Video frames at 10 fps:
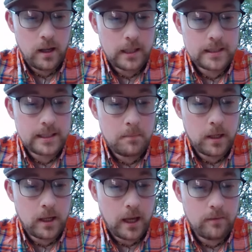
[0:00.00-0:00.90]
I sleep
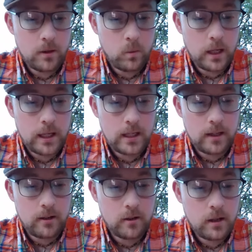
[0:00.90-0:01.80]
yet have a waking
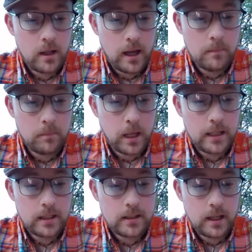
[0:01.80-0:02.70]
ear, I'm
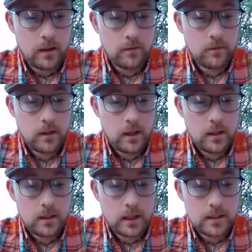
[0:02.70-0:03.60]
blind and deaf,
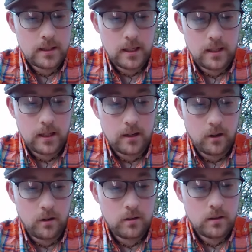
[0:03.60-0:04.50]
yet see and
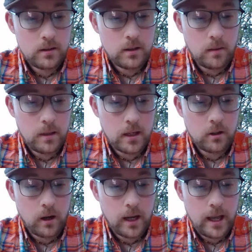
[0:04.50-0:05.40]
hear. Dumb yet
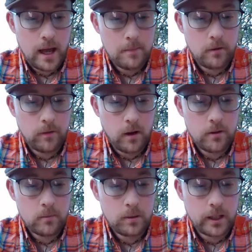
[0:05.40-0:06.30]
cry, Abba
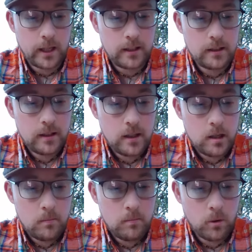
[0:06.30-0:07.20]
Father plain,
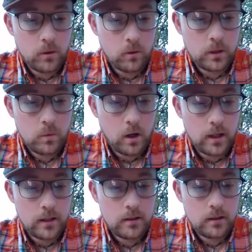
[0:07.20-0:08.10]
born only
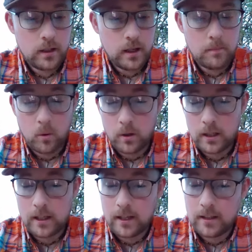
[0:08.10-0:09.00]
one, yet born
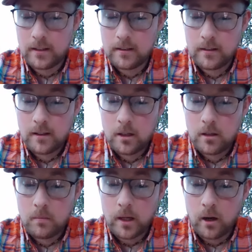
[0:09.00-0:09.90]
again.
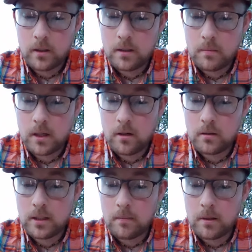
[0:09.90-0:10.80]
My heart's a mirror,
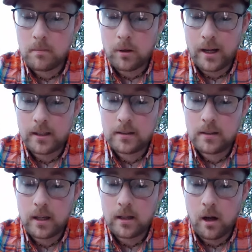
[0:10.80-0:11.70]
dim and bright,
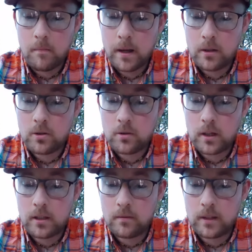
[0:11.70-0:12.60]
a compound
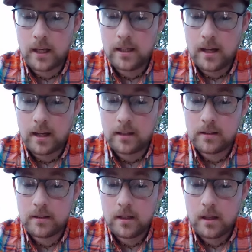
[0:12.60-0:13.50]
strange of day and
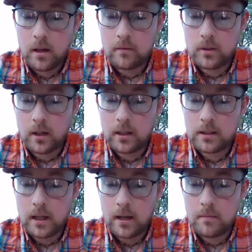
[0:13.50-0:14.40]
night, of dung
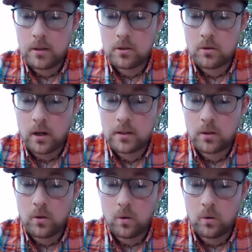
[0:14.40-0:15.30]
and diamonds, dross
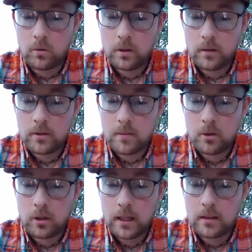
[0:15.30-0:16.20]
and gold, of
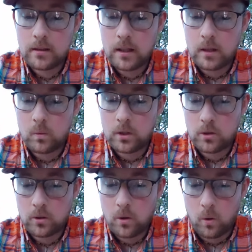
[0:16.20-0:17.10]
summer heat and
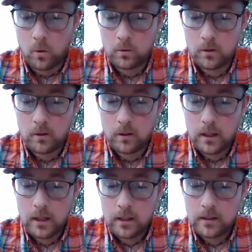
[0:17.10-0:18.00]
winter cold.
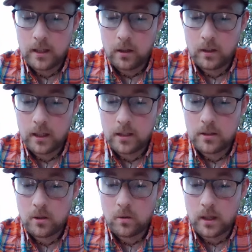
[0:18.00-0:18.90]
Down like a
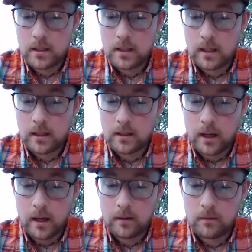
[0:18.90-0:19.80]
stone I sink and
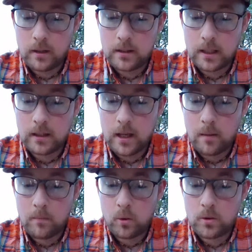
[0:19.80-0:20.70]
dive, yet daily
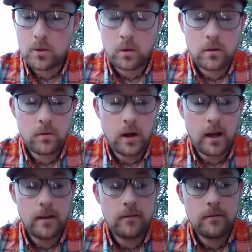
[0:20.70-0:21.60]
upward soar and
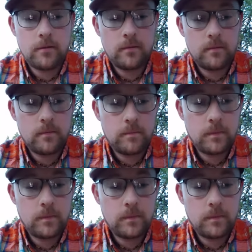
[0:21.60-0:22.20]
thrive.